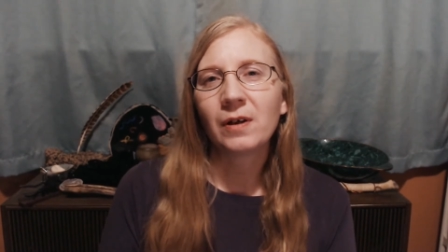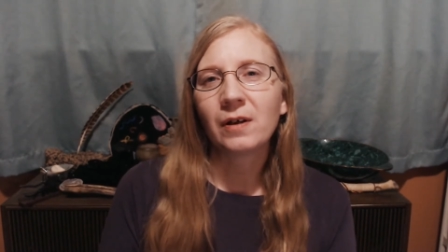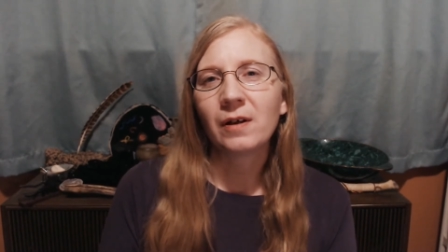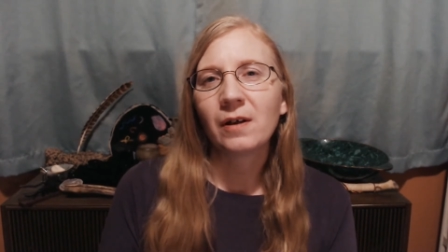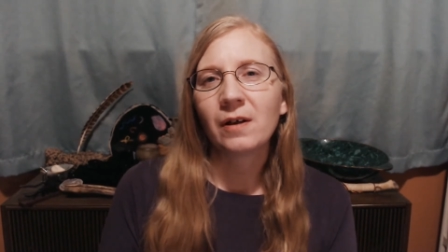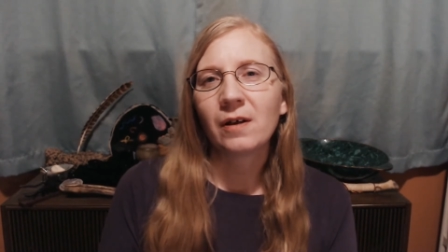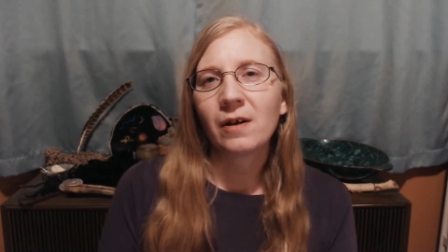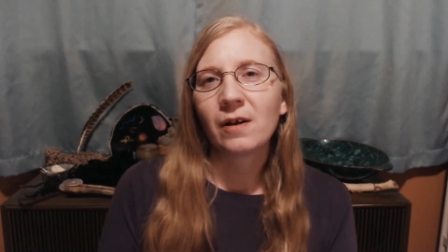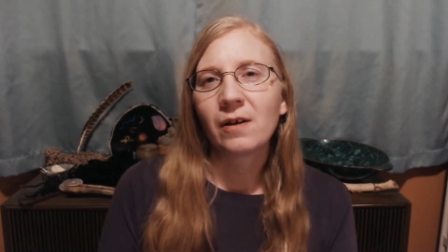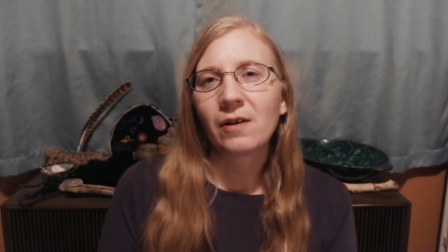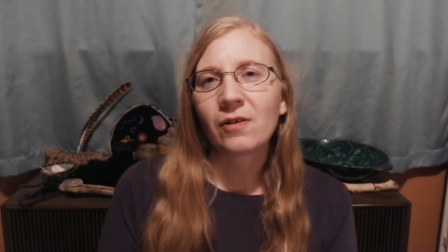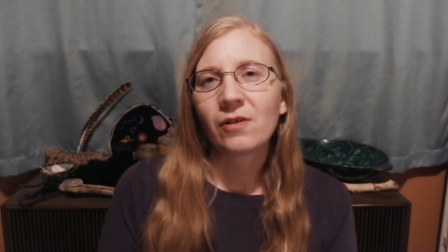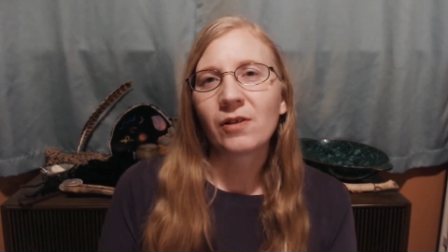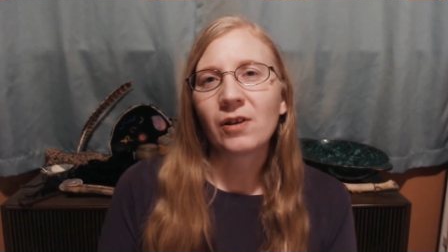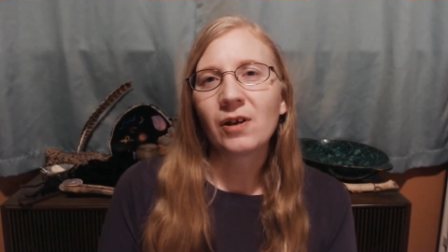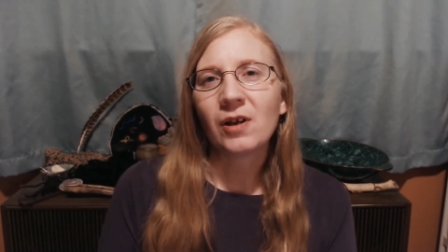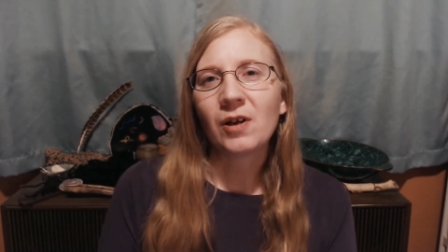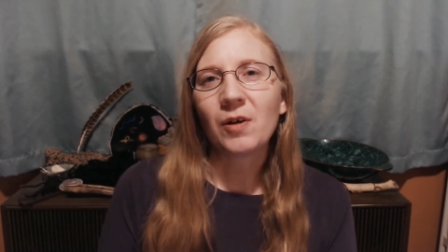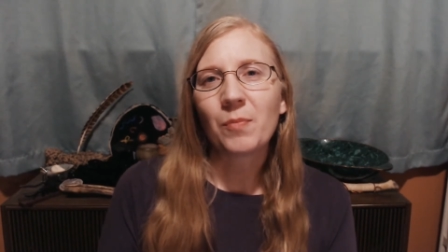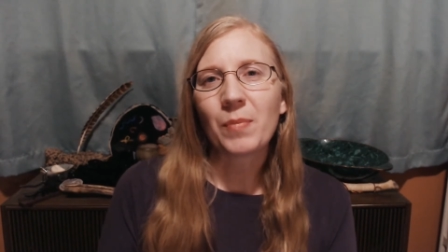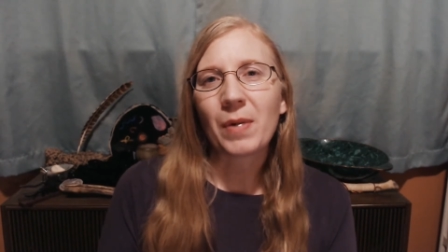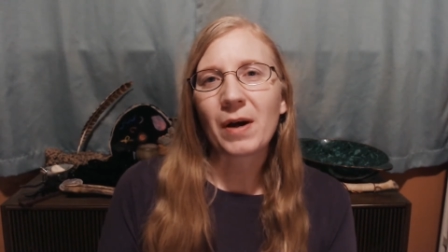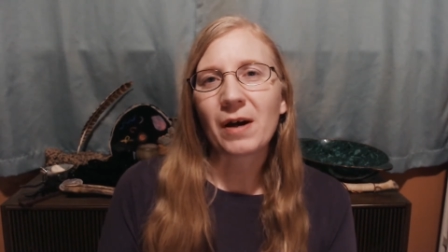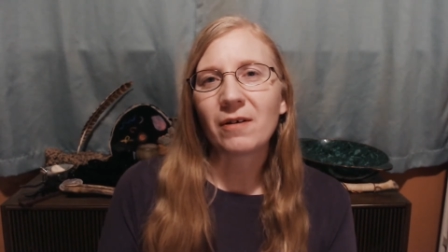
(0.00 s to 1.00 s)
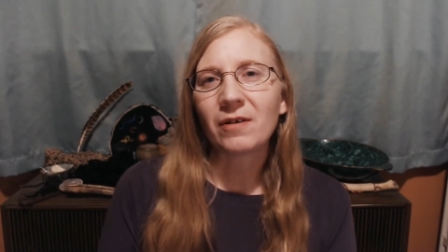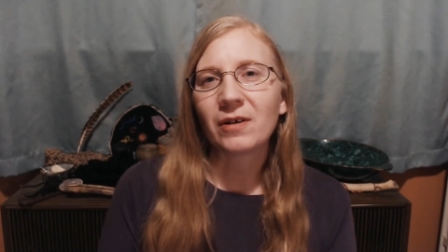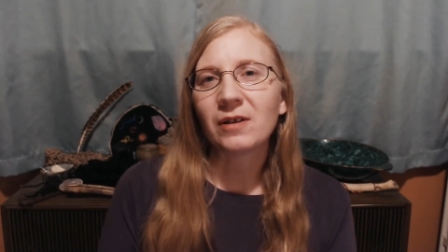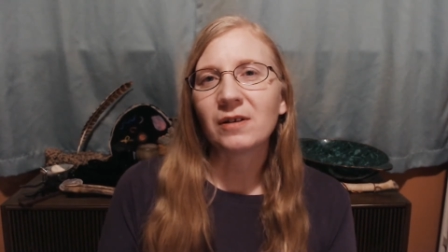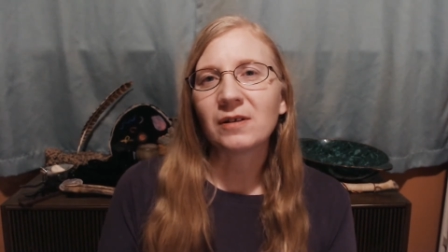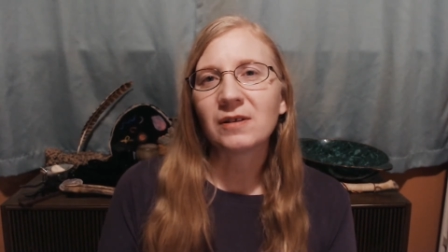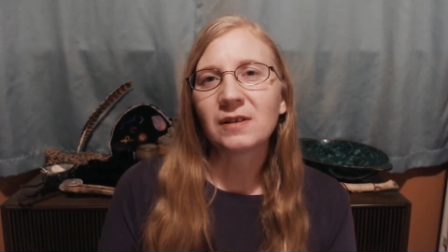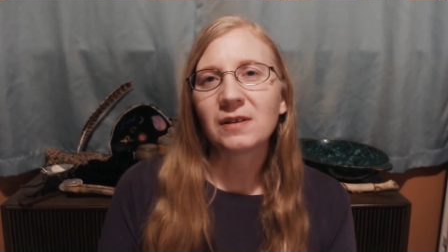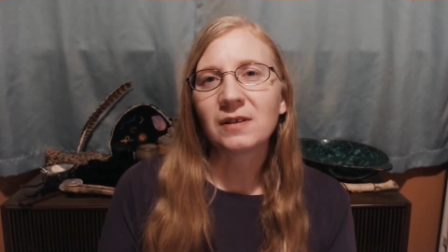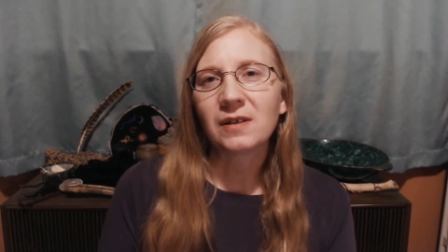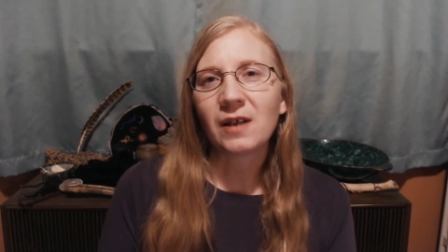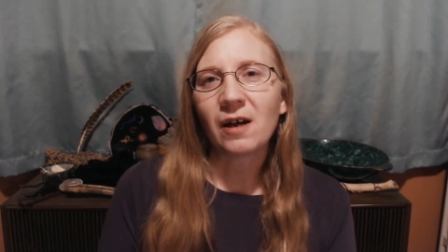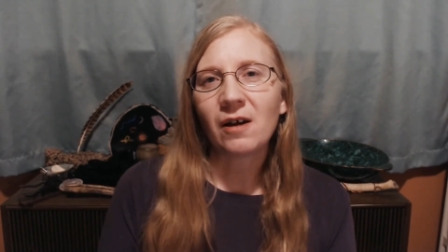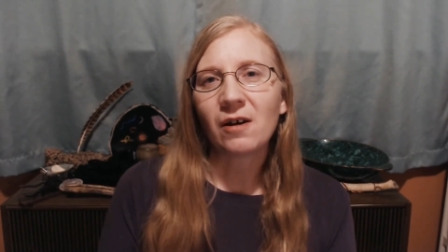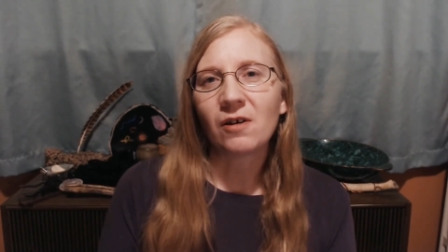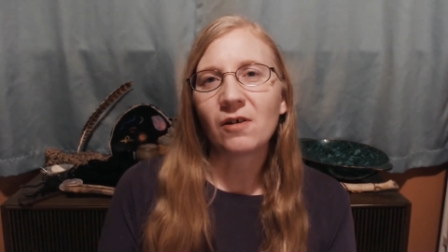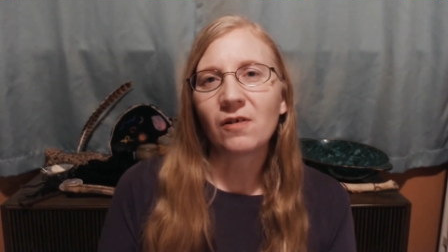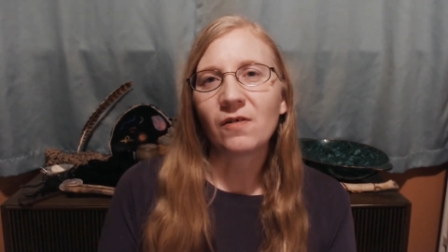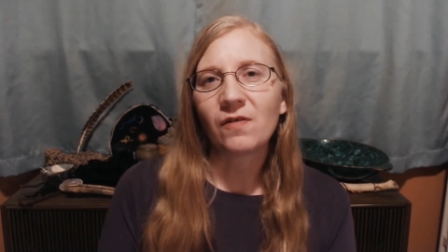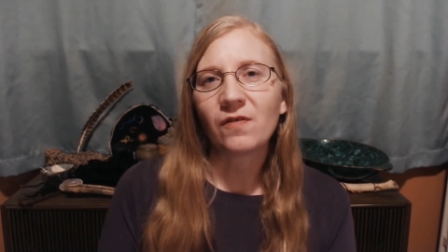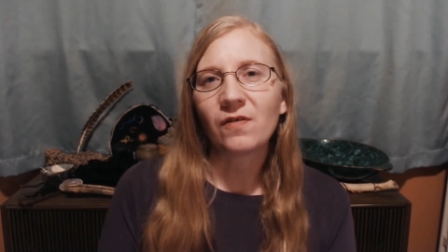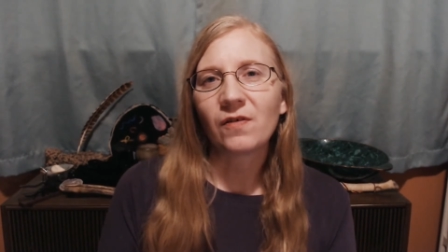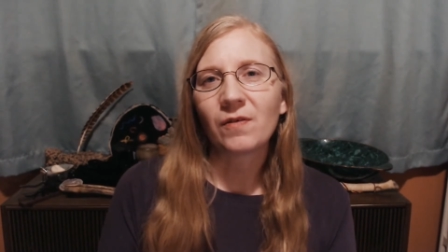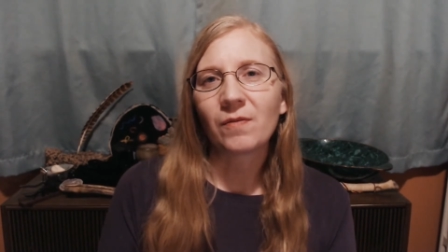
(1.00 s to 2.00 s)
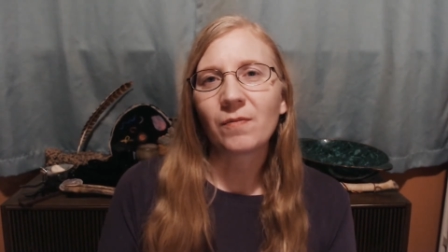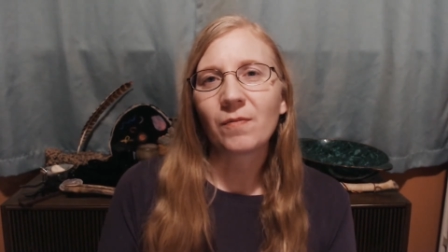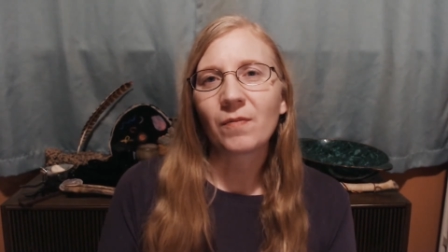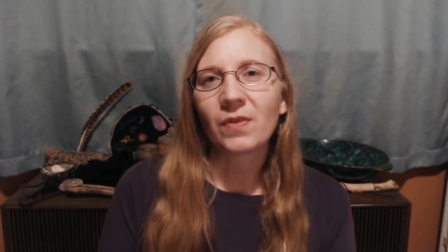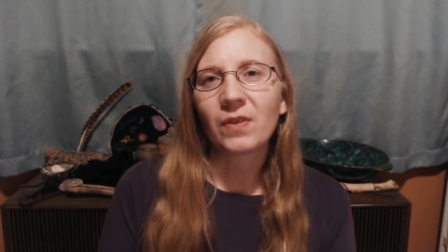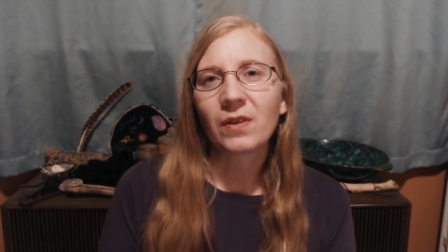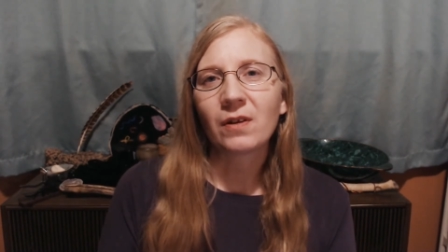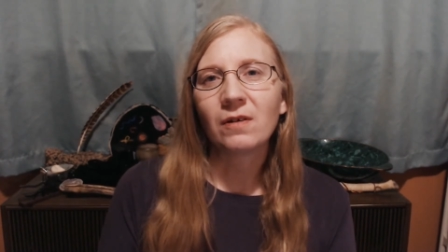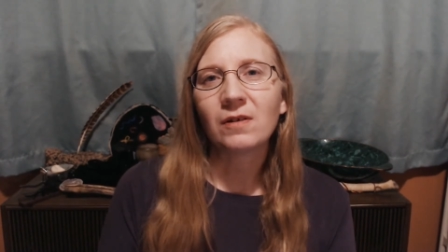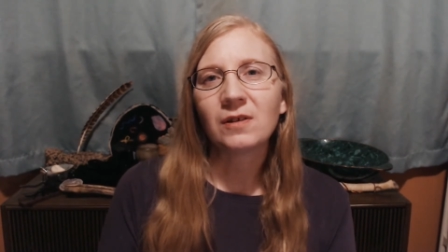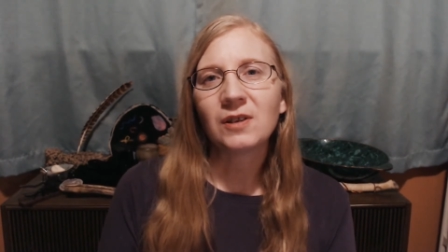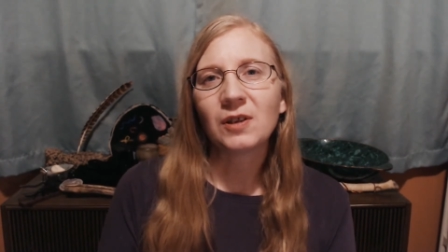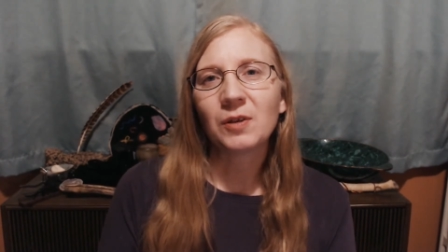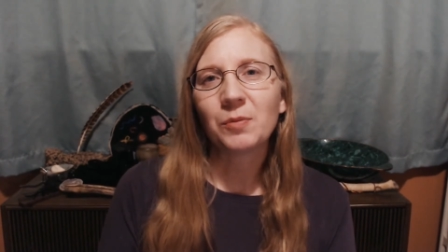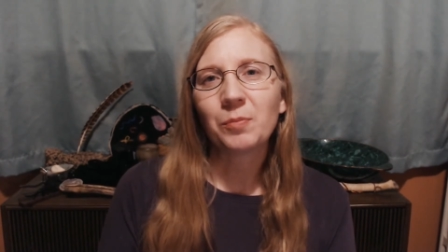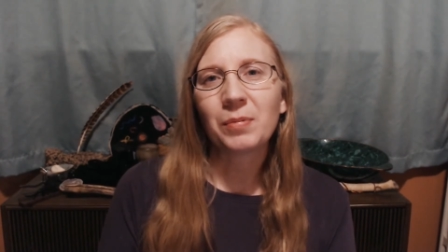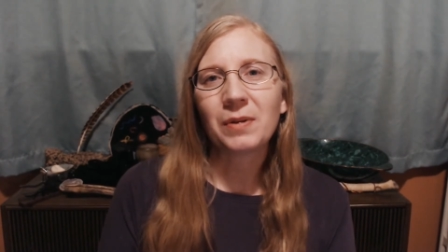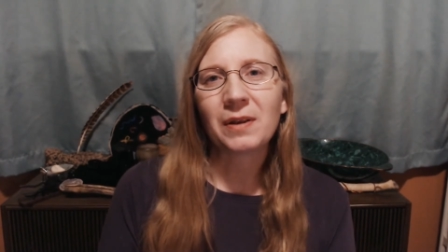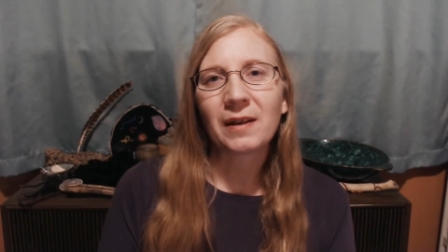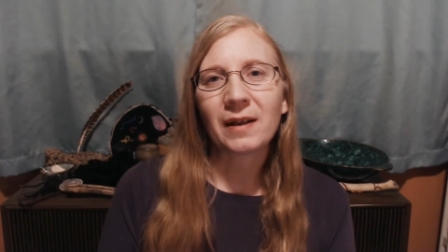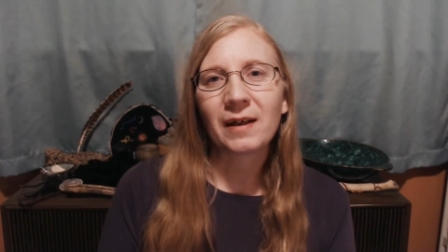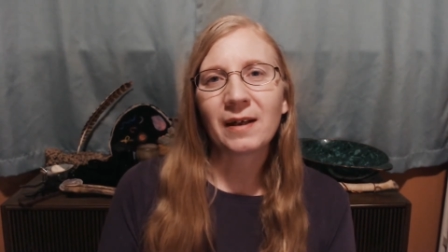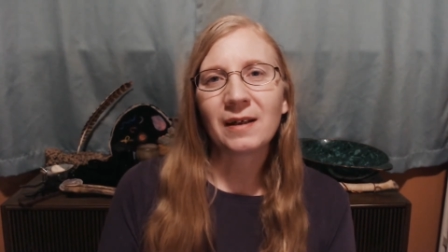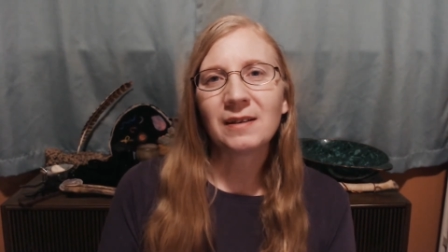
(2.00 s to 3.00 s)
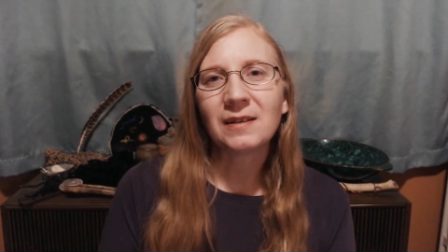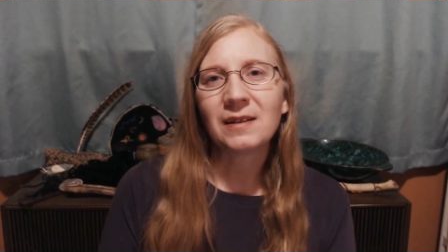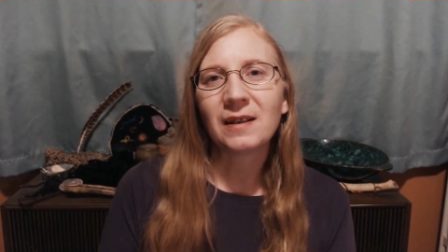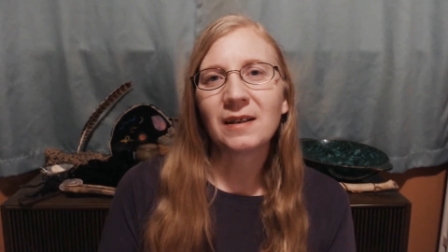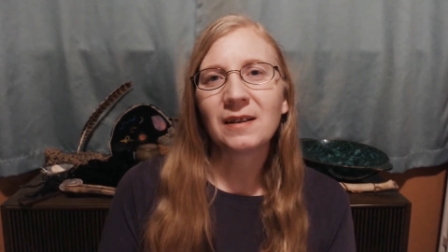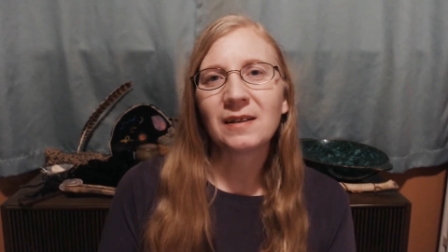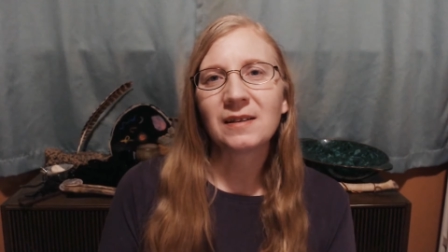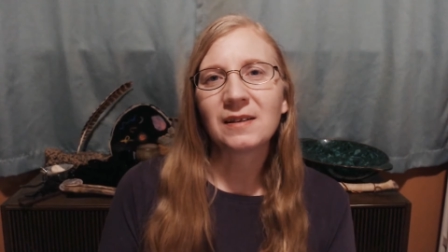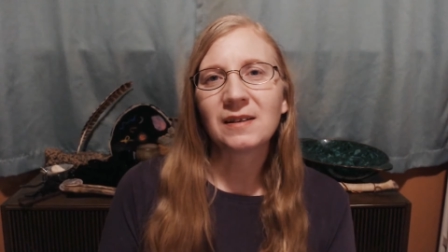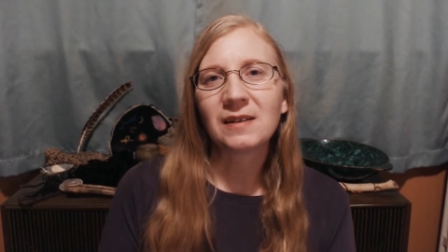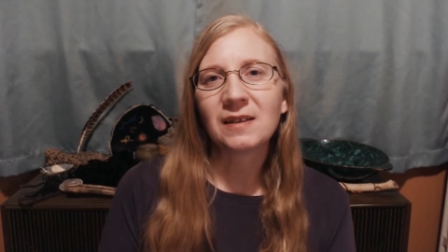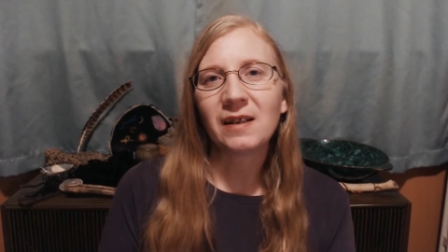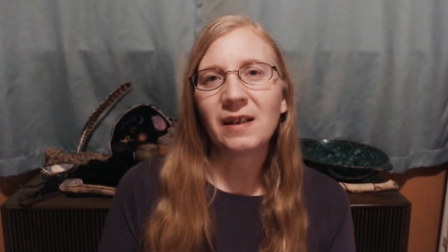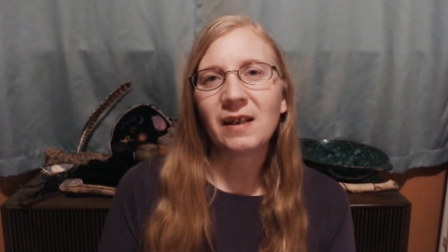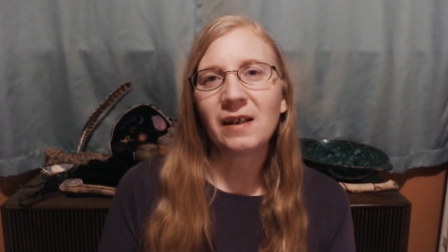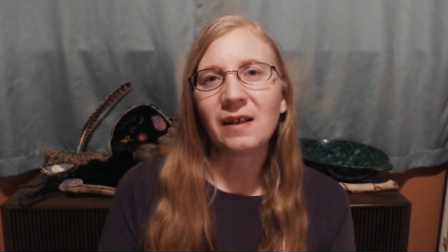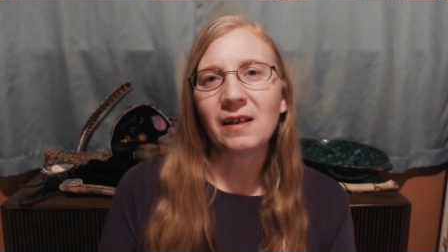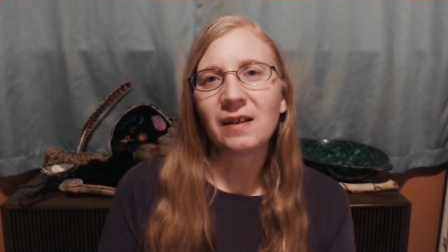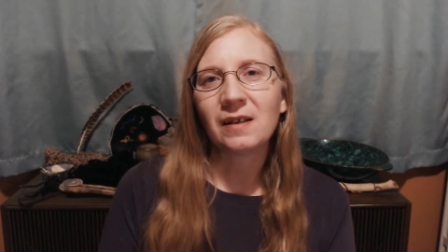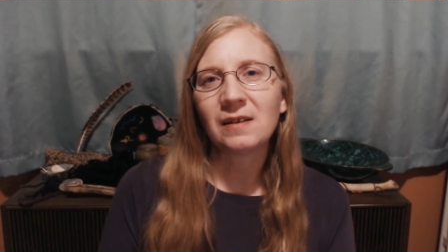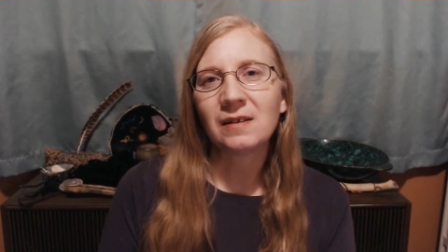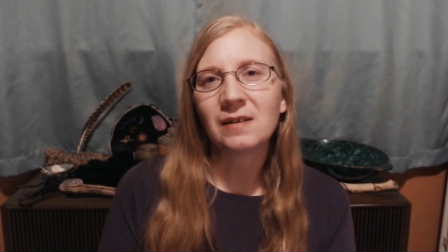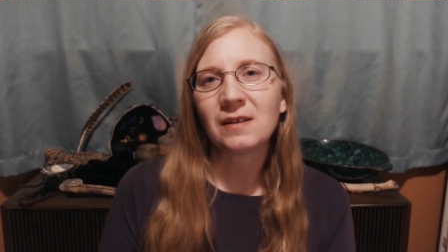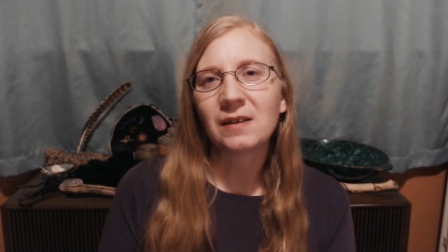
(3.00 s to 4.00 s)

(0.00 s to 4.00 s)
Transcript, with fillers: think about yourself, those are planting seeds